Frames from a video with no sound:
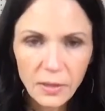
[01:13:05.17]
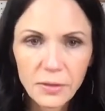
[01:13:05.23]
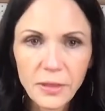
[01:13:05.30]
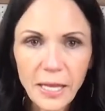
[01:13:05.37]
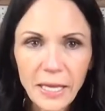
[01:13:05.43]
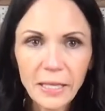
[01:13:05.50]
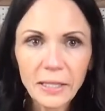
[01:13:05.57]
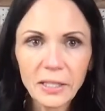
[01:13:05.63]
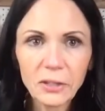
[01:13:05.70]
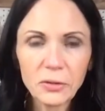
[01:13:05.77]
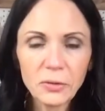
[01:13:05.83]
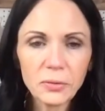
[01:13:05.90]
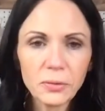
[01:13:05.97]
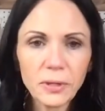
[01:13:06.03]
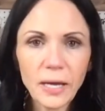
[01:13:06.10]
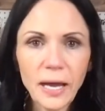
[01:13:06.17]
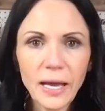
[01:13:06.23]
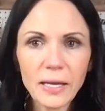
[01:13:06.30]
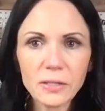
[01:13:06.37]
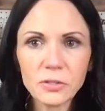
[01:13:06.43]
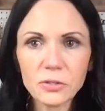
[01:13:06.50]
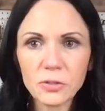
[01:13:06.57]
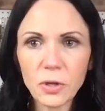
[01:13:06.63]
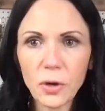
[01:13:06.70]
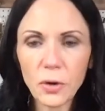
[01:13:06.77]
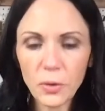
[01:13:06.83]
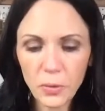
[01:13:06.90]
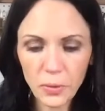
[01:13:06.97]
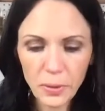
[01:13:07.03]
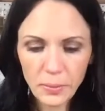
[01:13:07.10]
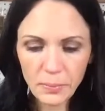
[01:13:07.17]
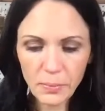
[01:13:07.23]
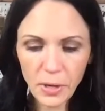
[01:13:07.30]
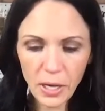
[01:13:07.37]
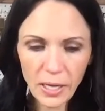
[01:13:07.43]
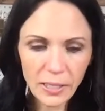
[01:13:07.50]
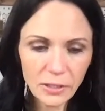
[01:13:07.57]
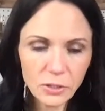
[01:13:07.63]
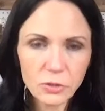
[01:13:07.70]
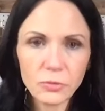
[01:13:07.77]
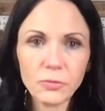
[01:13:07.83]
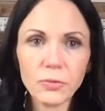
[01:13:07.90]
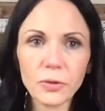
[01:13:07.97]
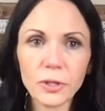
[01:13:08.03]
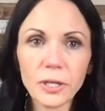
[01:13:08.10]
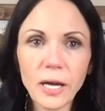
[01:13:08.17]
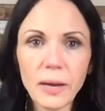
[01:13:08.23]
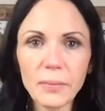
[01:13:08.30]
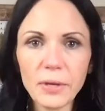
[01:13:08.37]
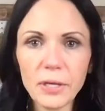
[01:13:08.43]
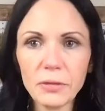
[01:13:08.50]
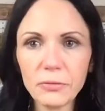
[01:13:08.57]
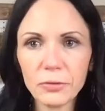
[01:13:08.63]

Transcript: Thank you guys so much for coming,